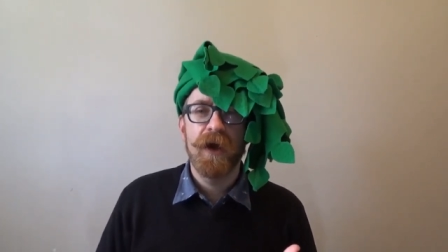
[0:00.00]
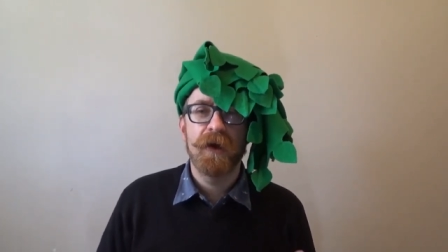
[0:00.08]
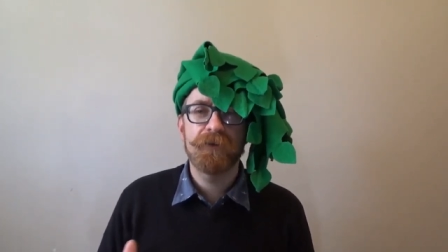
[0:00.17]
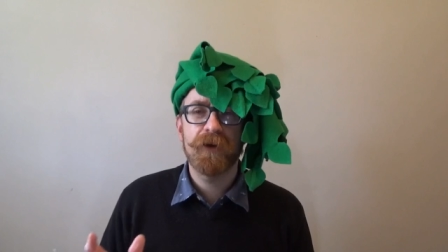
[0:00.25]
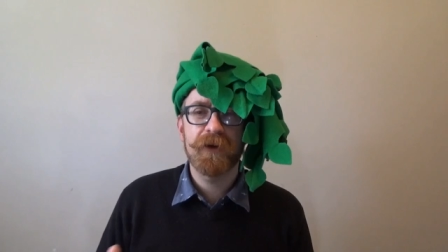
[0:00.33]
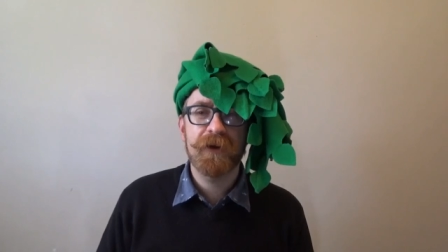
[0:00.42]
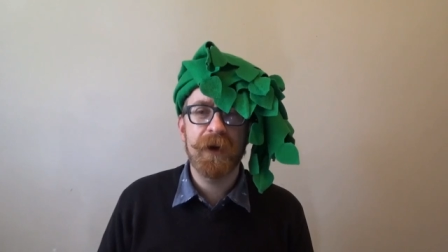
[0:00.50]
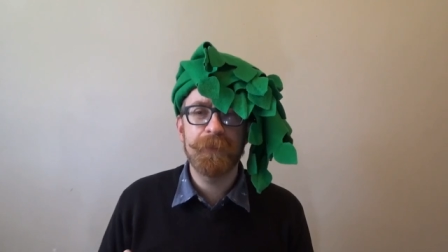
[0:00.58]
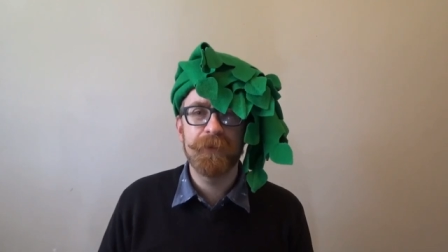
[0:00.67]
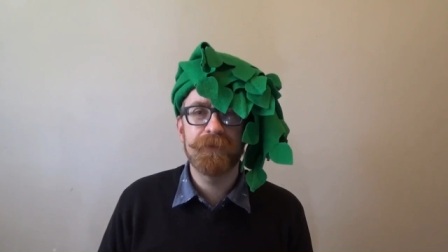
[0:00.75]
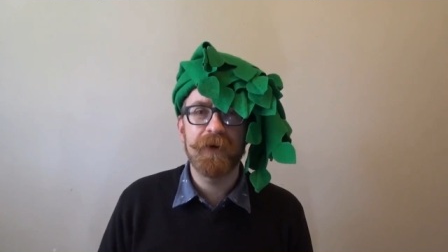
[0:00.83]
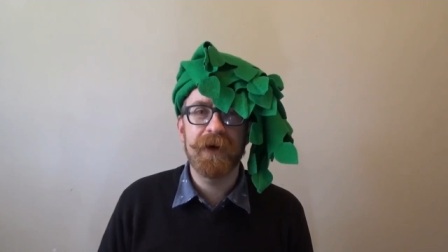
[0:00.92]
I've got a
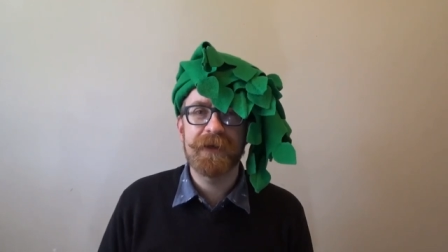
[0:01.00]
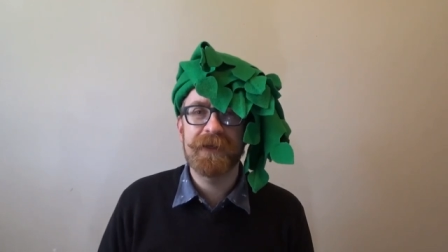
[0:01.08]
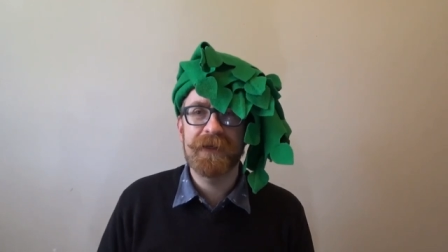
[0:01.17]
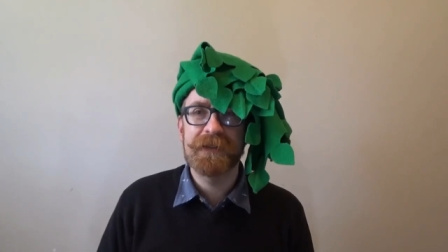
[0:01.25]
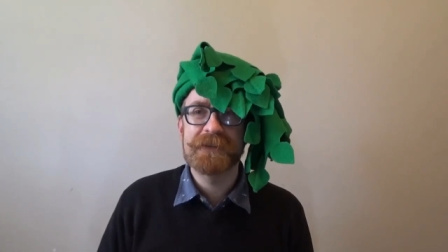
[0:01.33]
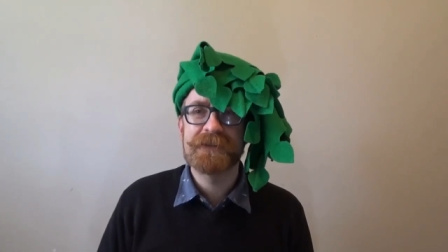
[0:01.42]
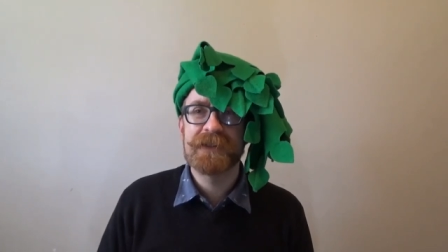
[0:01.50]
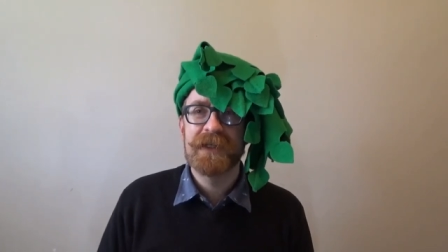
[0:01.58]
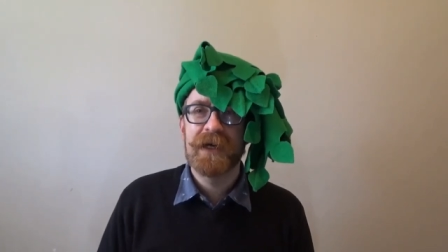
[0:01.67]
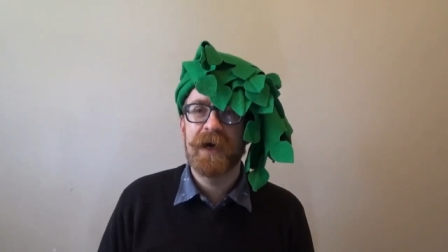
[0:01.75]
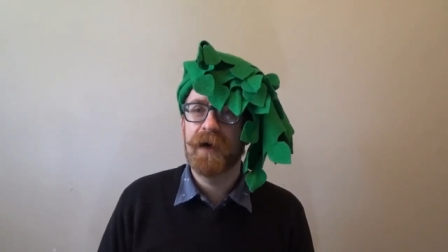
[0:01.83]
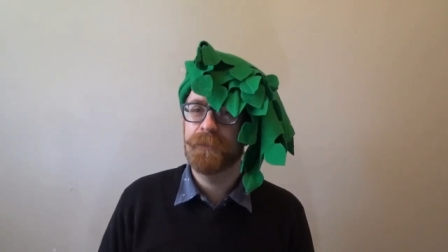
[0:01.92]
couple of ideas.
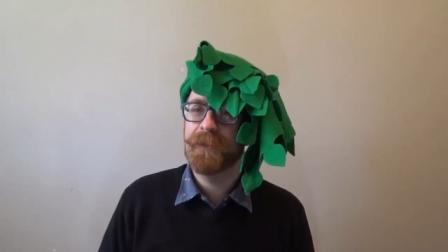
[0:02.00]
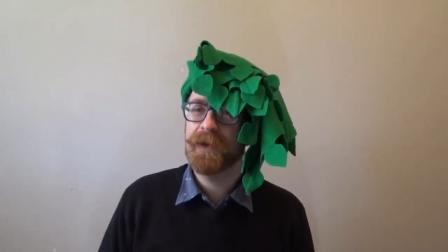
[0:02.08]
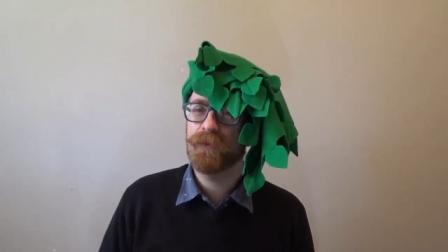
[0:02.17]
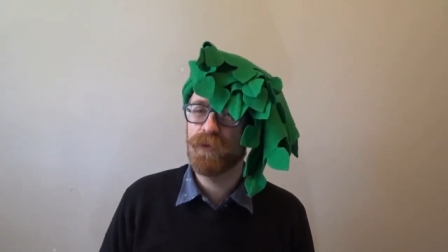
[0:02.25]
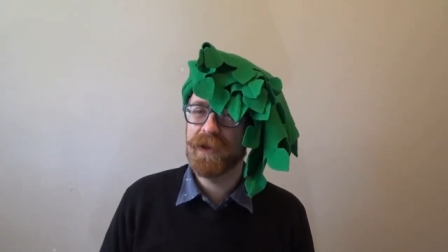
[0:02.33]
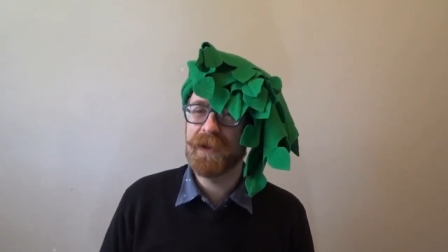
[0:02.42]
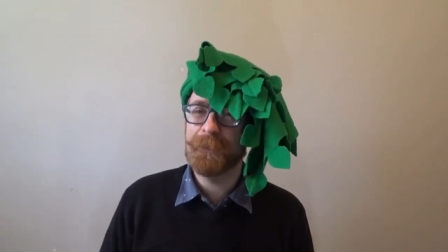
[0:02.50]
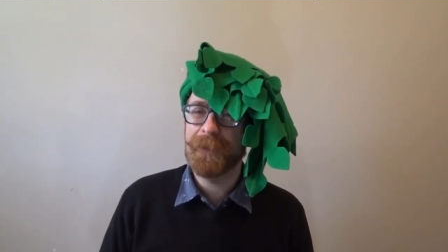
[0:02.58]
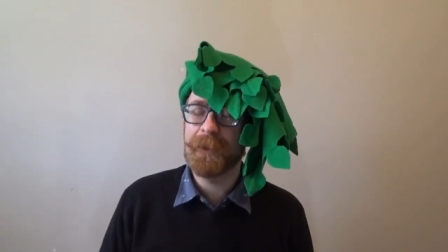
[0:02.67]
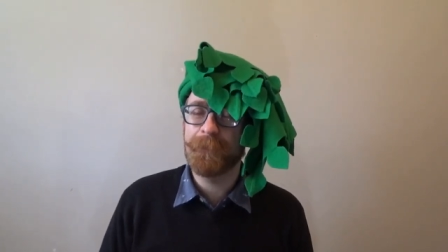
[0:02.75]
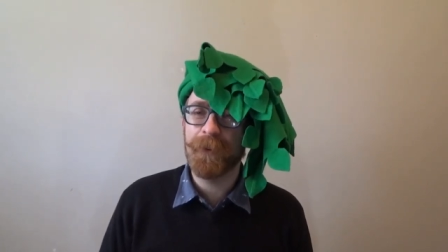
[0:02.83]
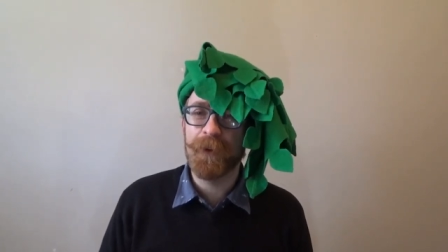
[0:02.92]
Uh, they're really
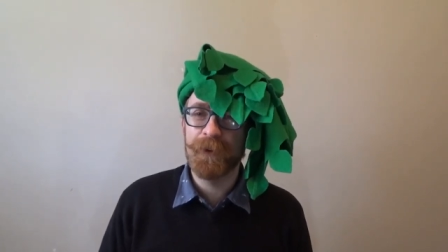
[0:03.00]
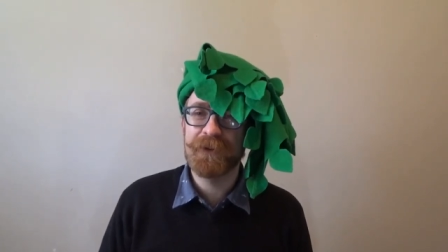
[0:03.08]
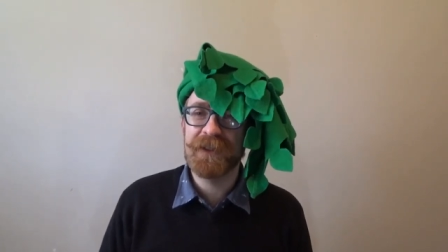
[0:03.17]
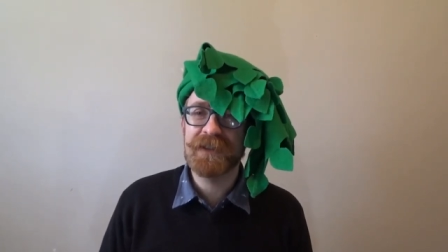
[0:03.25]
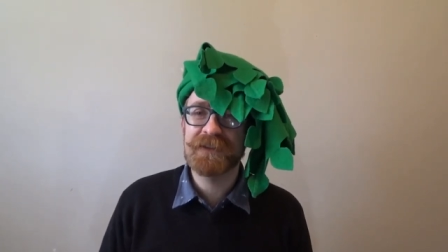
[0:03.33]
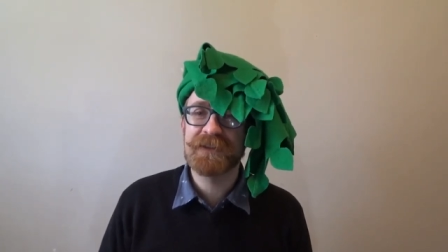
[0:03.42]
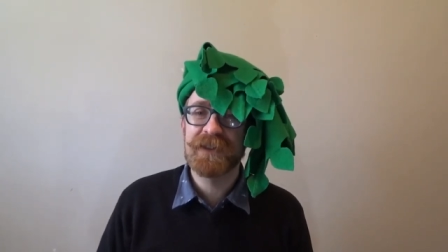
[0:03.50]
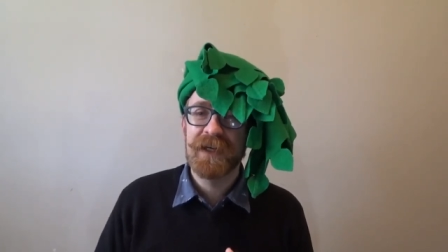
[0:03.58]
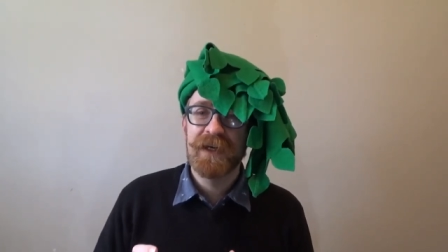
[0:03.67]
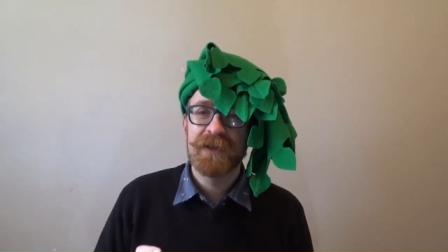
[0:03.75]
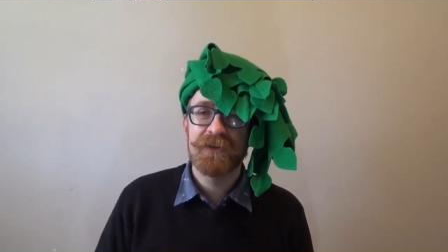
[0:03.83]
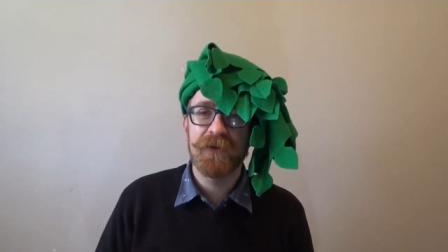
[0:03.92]
big projects,
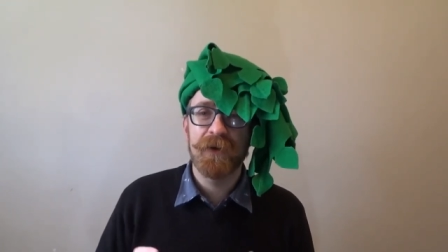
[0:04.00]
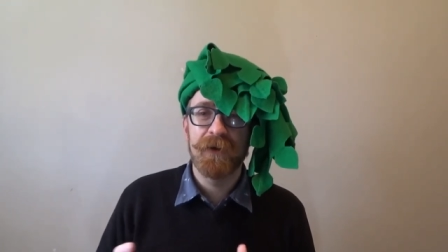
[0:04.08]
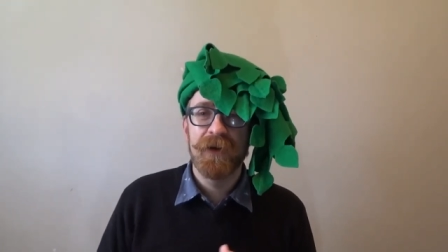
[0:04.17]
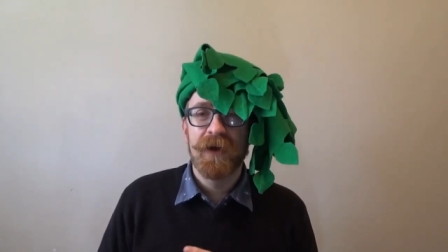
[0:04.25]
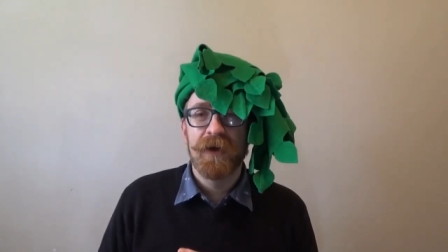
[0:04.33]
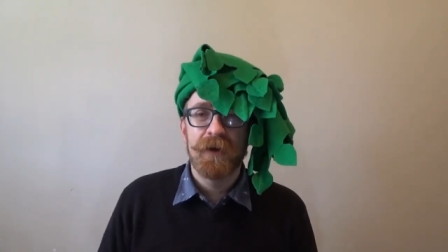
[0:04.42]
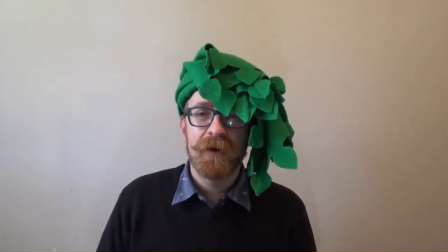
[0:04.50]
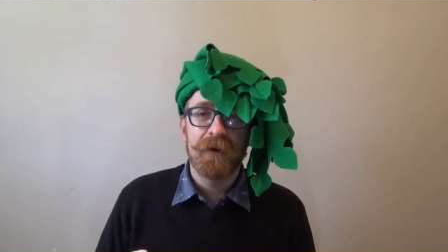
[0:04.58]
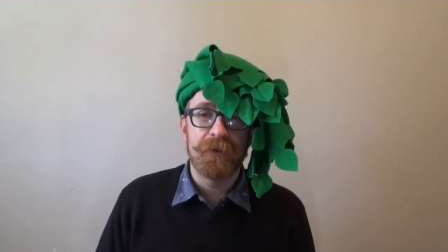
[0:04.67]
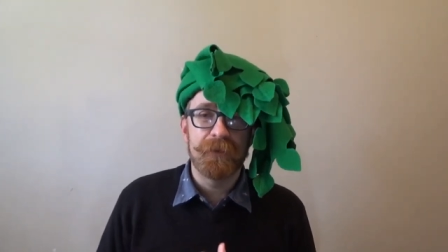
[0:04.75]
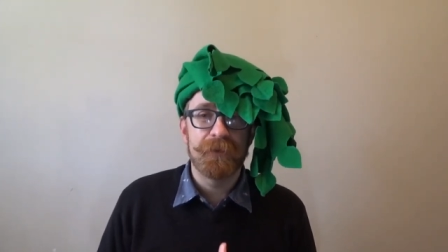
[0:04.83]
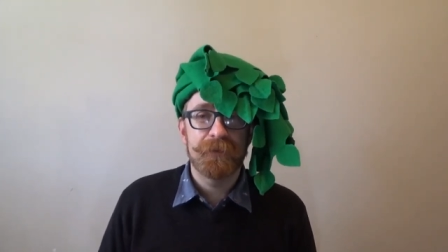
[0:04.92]
so
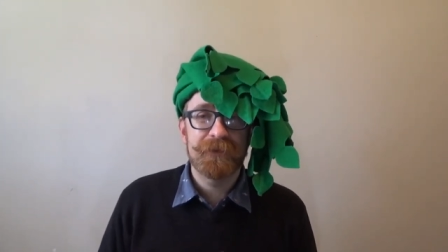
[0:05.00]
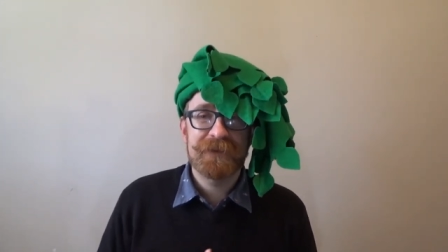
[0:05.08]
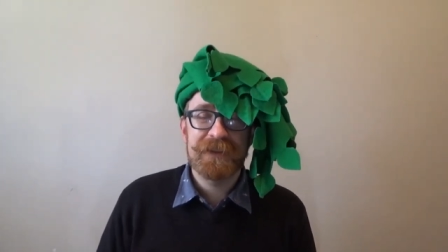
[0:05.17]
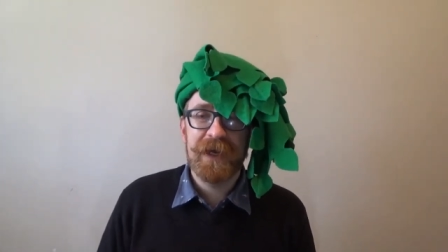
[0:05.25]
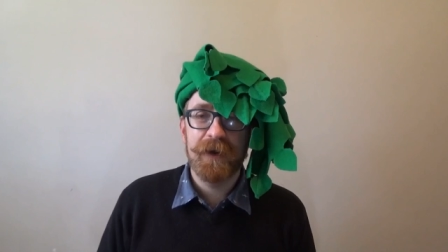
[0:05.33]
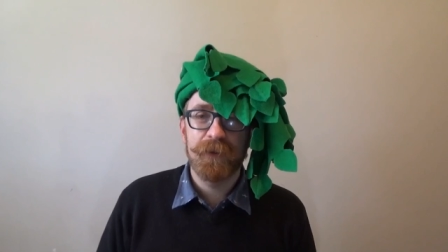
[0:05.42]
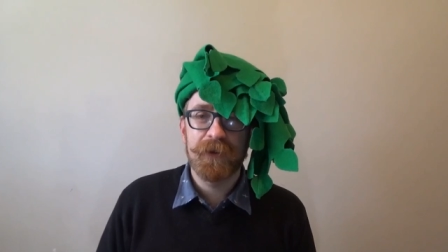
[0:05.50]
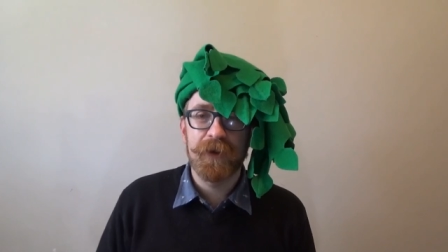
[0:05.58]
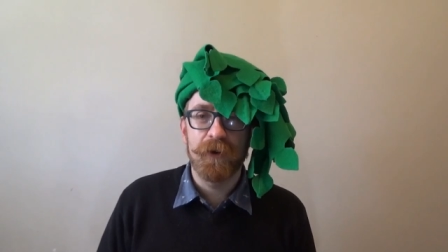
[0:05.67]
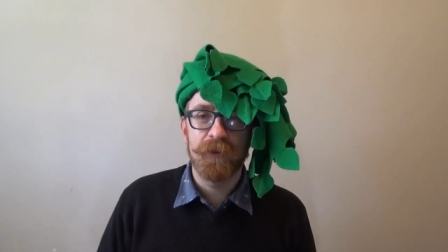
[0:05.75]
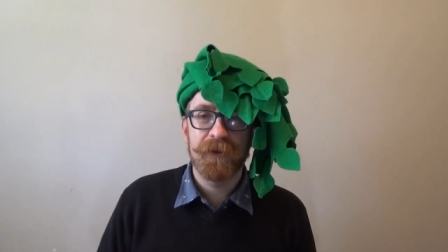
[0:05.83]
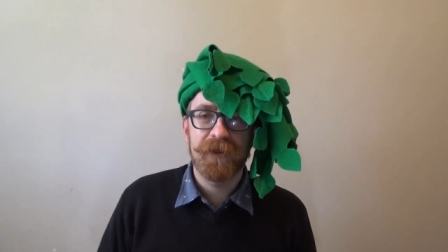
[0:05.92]
uh, we'll see how we
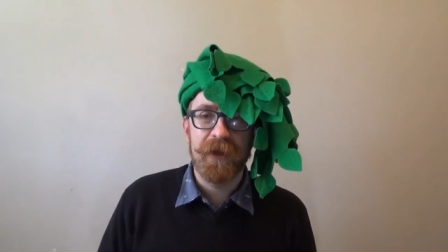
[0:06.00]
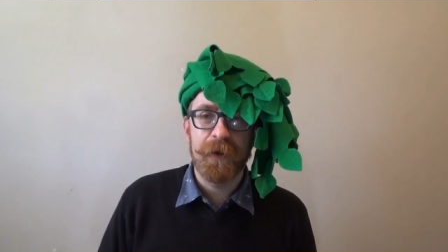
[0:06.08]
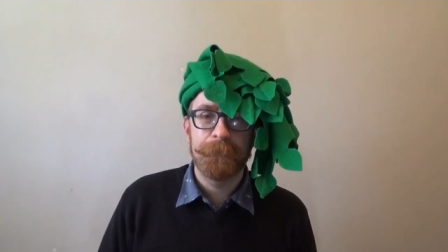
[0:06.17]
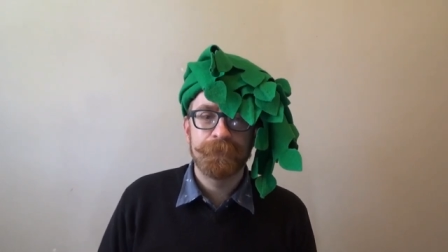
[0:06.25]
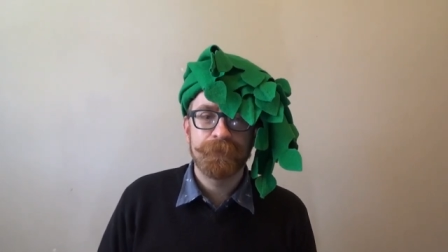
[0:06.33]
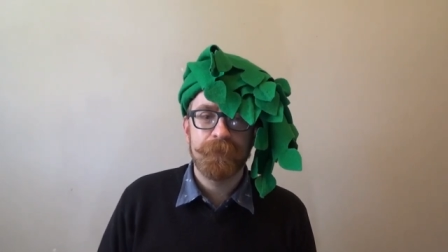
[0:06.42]
go with that.